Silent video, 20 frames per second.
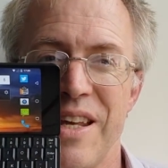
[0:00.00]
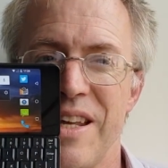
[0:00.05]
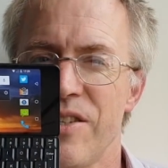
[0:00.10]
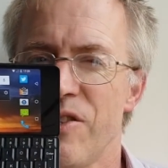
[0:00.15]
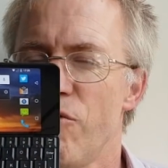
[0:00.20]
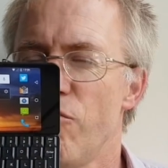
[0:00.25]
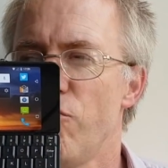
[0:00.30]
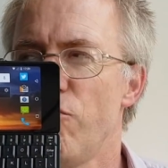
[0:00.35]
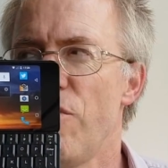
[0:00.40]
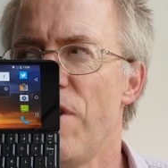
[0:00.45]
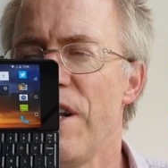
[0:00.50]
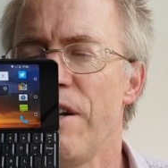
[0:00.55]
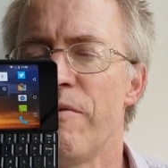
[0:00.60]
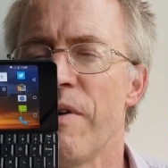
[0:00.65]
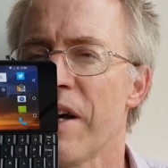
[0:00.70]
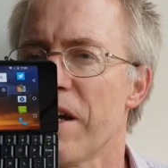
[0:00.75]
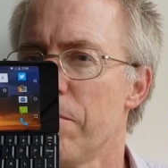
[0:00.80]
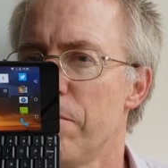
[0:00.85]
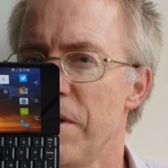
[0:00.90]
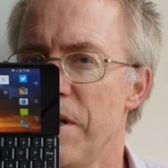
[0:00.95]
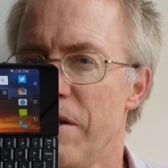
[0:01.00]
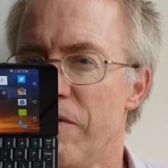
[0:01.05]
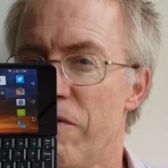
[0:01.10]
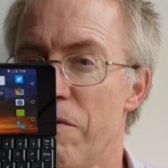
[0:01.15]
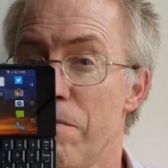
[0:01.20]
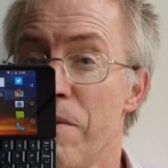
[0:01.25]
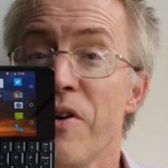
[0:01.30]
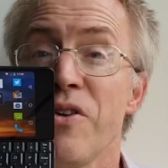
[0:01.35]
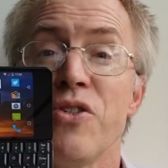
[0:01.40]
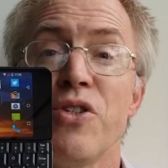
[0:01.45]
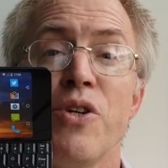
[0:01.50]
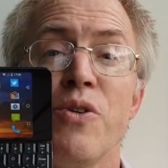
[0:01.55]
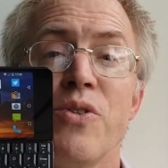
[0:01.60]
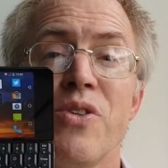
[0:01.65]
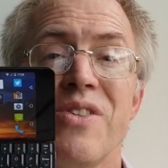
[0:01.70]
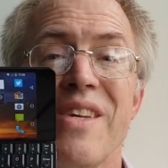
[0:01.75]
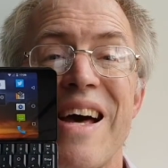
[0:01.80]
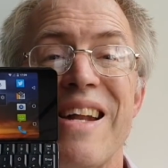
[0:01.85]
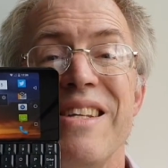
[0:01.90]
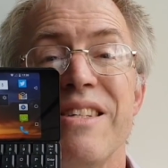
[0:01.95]
isn't really recommended for most
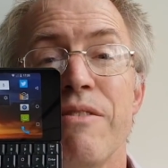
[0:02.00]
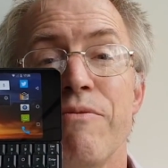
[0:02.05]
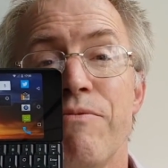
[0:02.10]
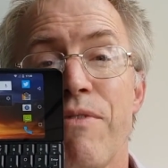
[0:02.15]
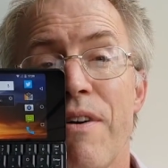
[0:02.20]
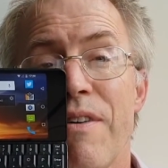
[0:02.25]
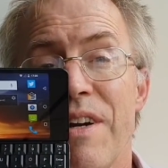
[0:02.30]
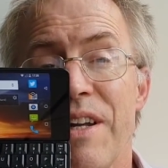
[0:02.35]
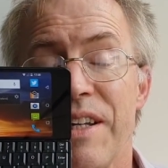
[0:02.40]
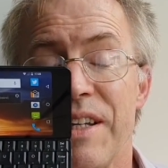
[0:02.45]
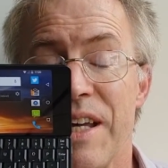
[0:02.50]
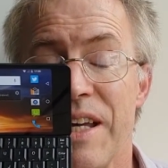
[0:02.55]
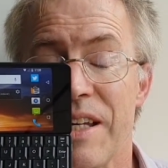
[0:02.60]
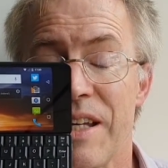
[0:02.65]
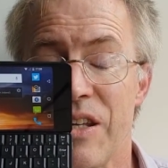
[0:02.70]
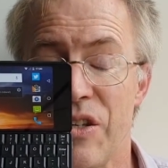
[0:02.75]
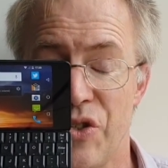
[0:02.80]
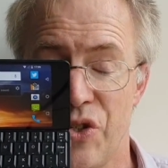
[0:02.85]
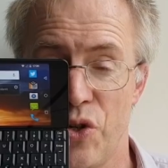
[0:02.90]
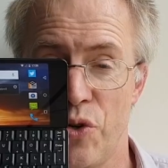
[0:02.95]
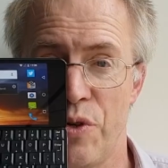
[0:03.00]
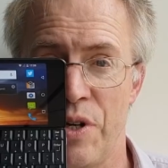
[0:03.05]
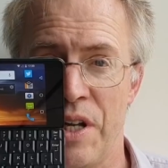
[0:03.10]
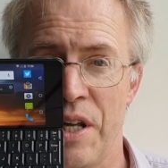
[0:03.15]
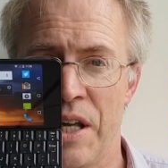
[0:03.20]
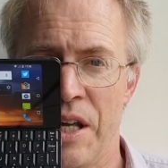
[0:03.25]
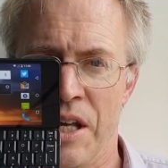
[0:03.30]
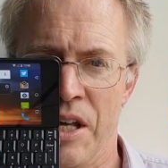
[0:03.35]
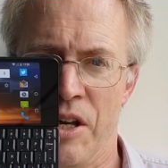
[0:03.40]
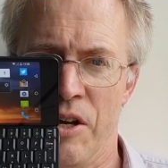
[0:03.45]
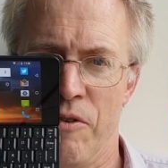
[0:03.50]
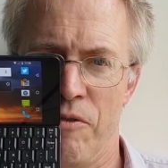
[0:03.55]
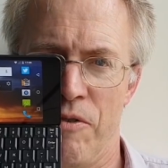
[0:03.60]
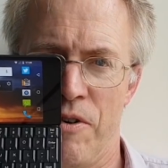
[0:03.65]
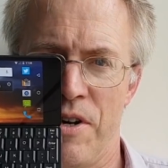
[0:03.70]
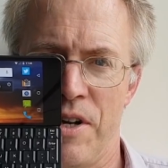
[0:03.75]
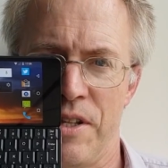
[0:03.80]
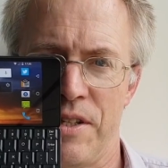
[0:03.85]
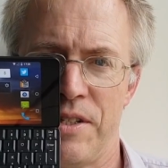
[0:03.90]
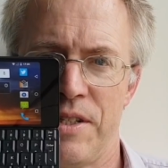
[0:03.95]
users, and is a very geeky story
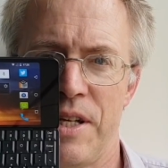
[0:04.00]
for another